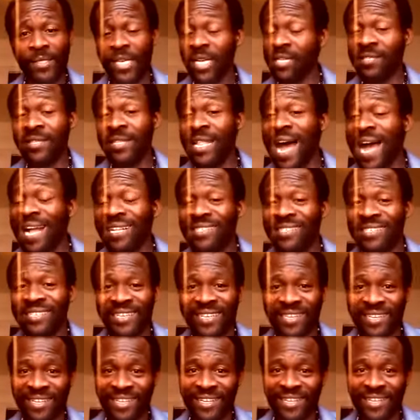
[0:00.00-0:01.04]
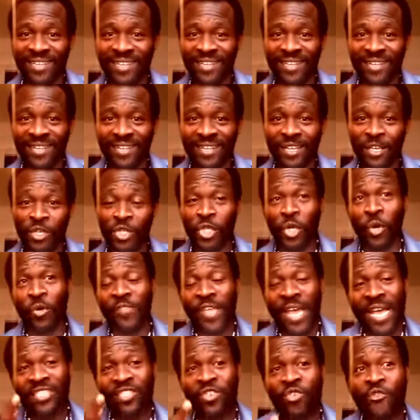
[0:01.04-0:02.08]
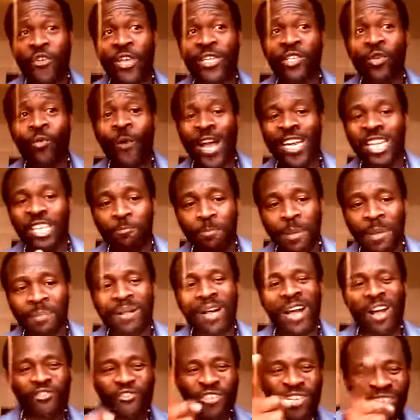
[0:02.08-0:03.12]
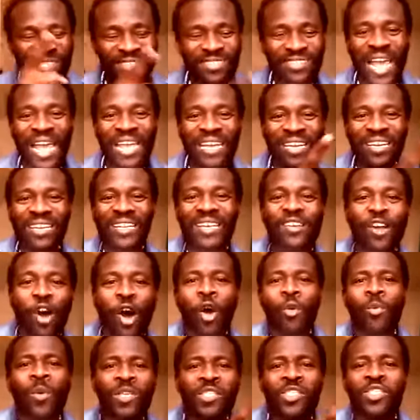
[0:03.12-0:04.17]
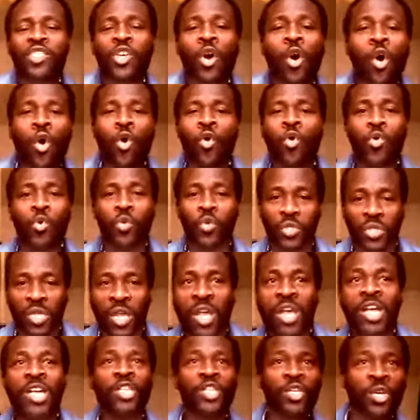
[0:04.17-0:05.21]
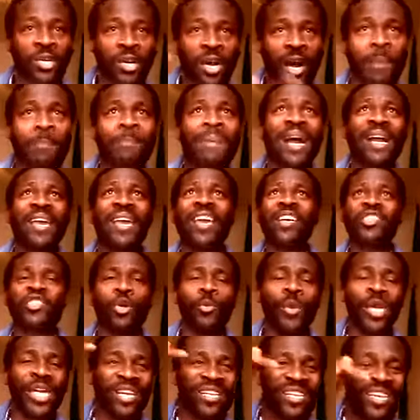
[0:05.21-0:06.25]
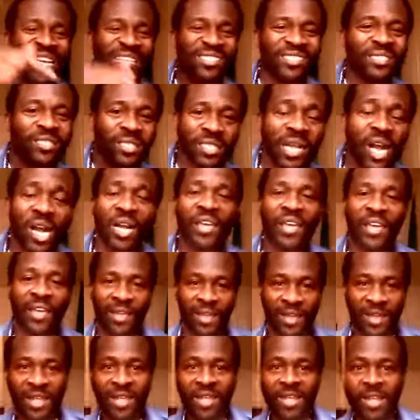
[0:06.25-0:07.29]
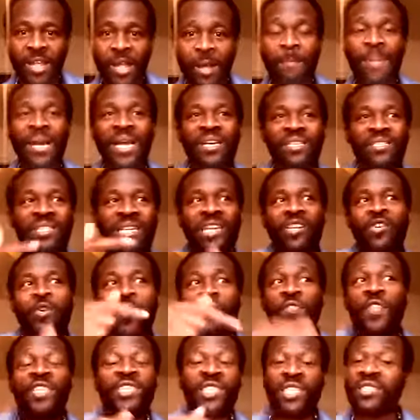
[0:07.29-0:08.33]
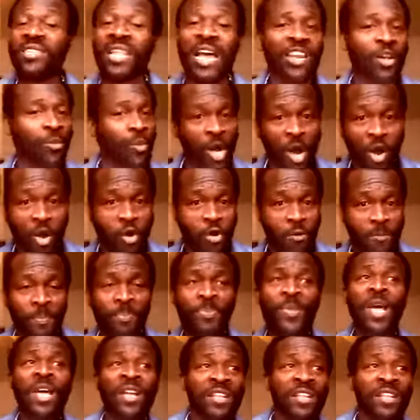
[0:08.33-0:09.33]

It's not. So there's a reason why these people are recycling our souls to come back here so we could get stuck here. Because they know this is not our home.